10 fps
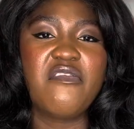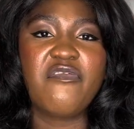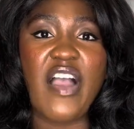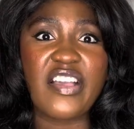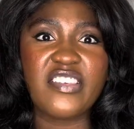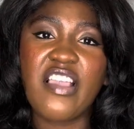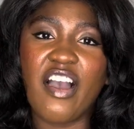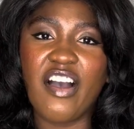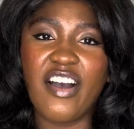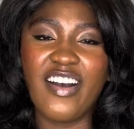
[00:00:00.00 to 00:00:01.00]
Fuck
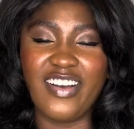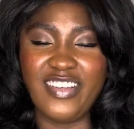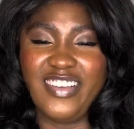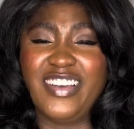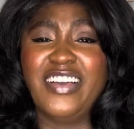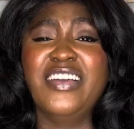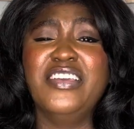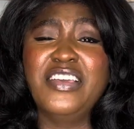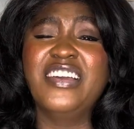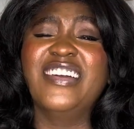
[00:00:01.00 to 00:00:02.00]
y'all.
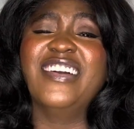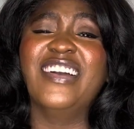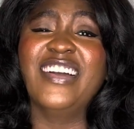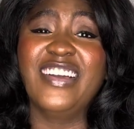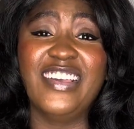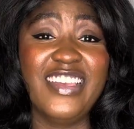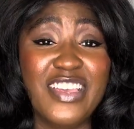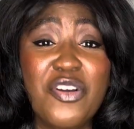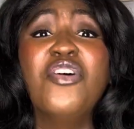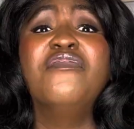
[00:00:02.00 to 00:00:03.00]
It
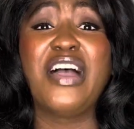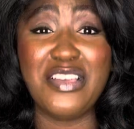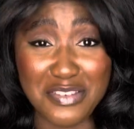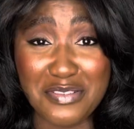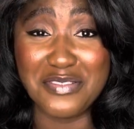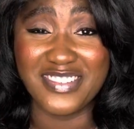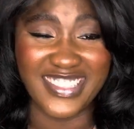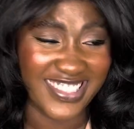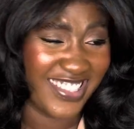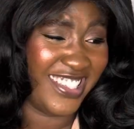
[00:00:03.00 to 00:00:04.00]
go over you.
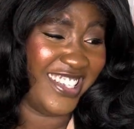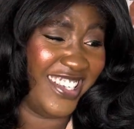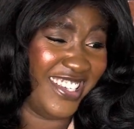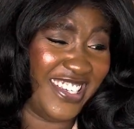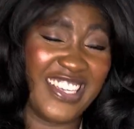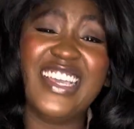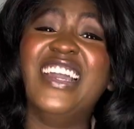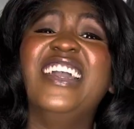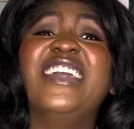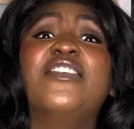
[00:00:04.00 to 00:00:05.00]

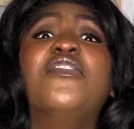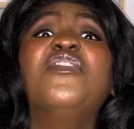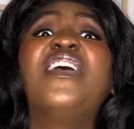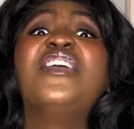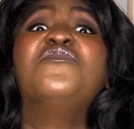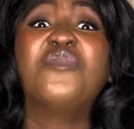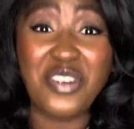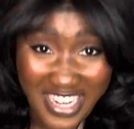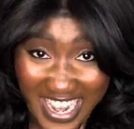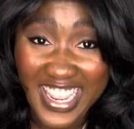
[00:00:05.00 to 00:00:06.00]
It go over you for
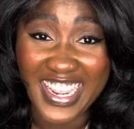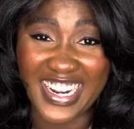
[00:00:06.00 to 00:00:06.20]
there.